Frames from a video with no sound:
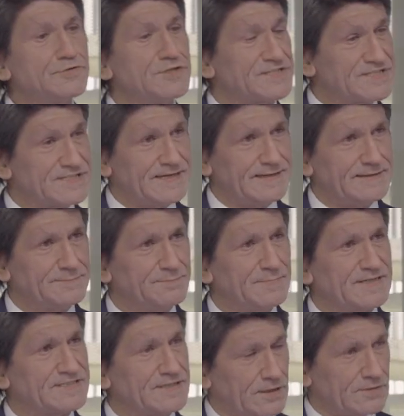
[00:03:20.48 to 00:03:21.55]
you just said
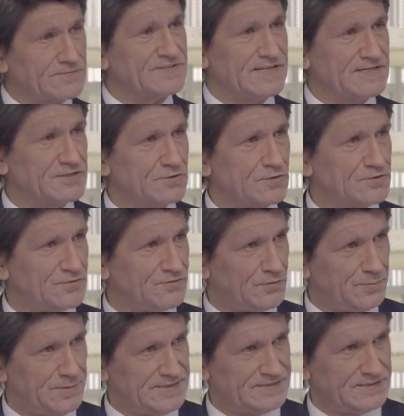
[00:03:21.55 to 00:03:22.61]
makes a lot of sense also
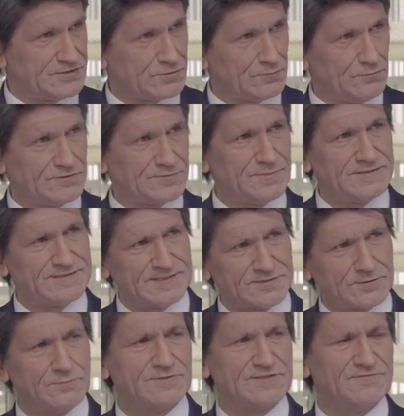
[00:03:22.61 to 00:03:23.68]
for business schools. Business
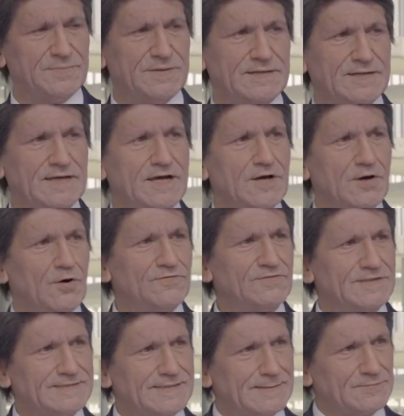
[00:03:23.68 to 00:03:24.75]
schools have been
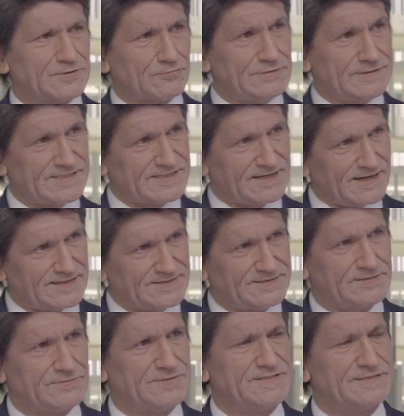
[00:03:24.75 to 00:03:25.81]
oftentimes criticized
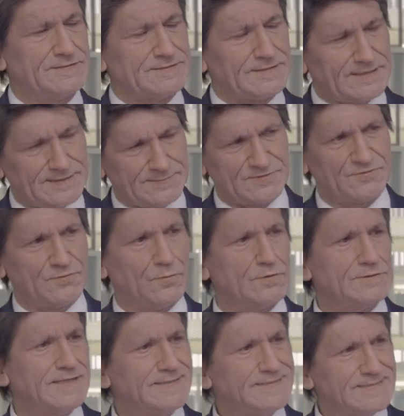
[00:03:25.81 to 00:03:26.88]
in the recent times for
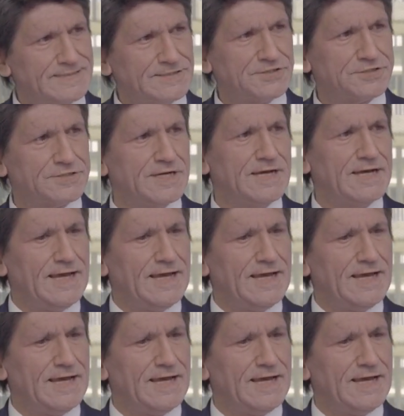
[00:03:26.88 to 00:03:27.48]
what they teach.